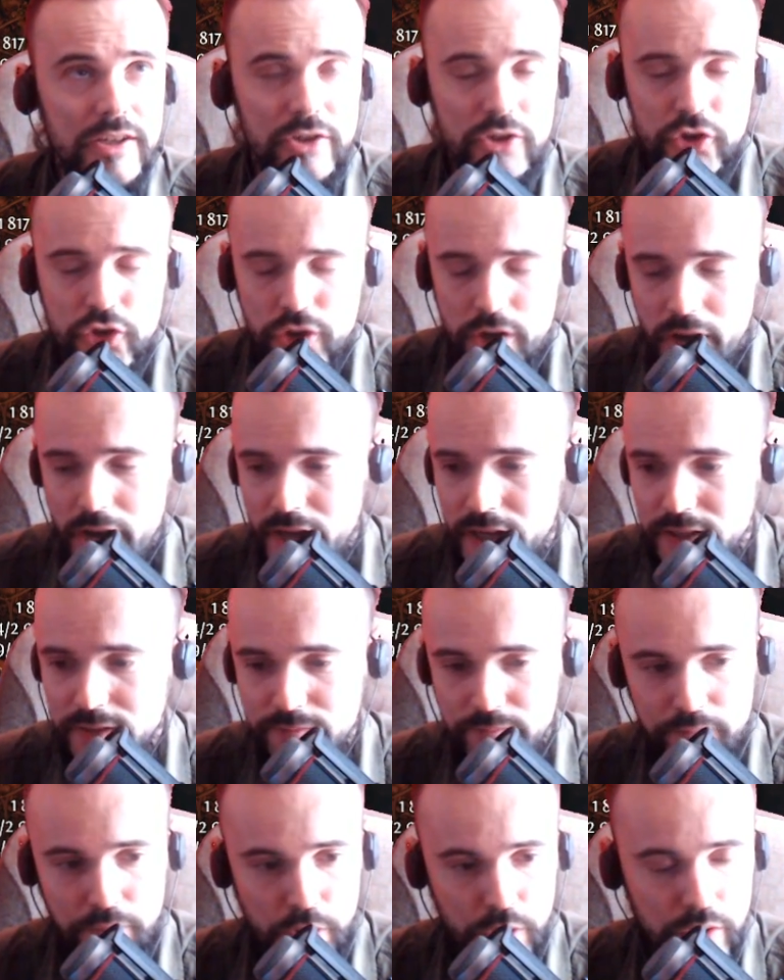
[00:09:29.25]

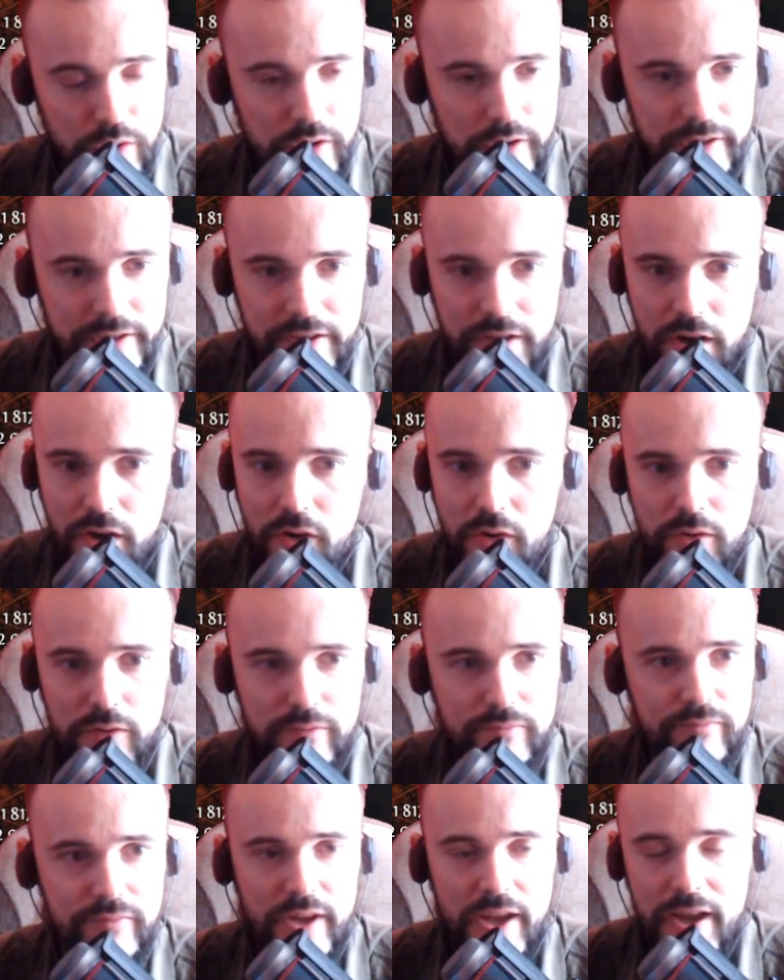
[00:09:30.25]
giant pool,
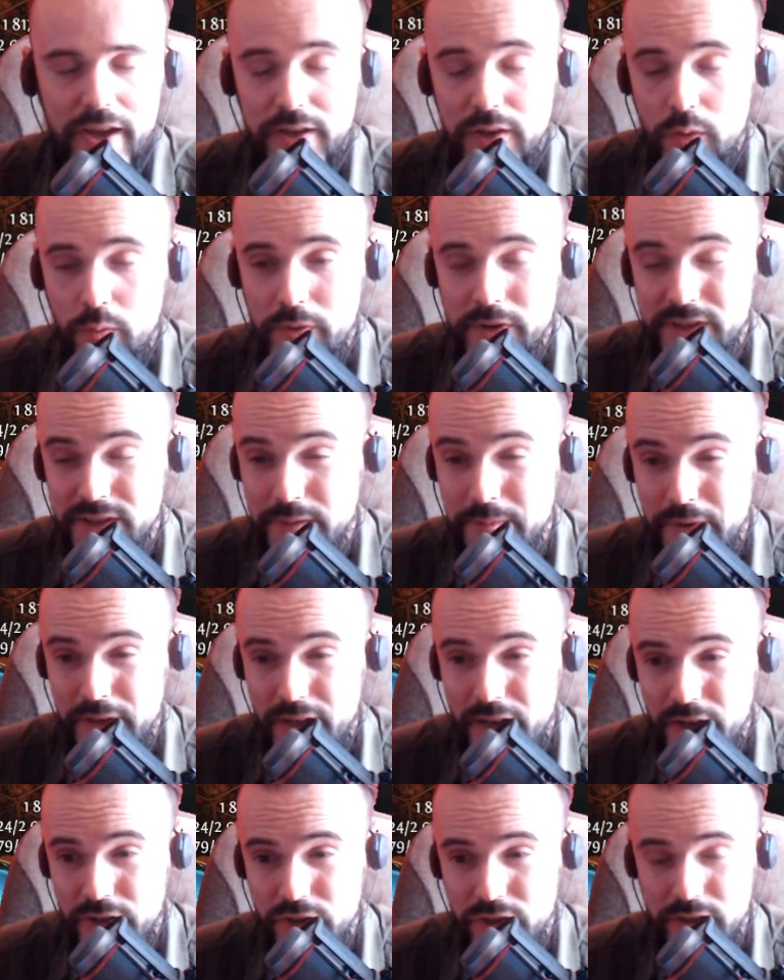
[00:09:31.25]
Hand of Wisdom in
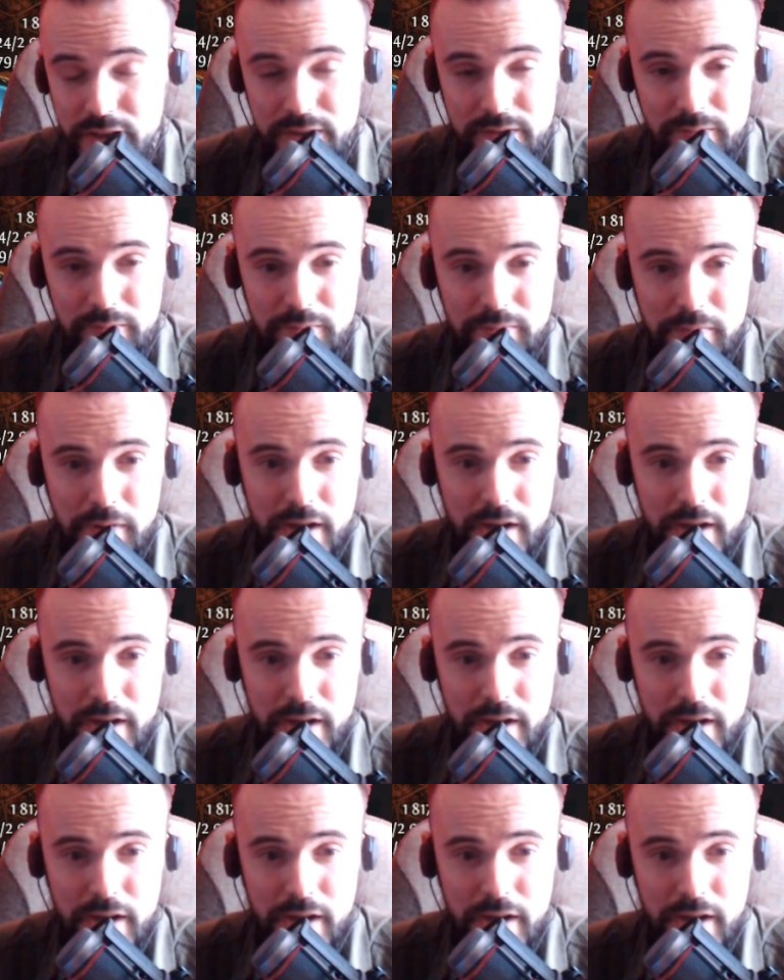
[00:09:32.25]
Action,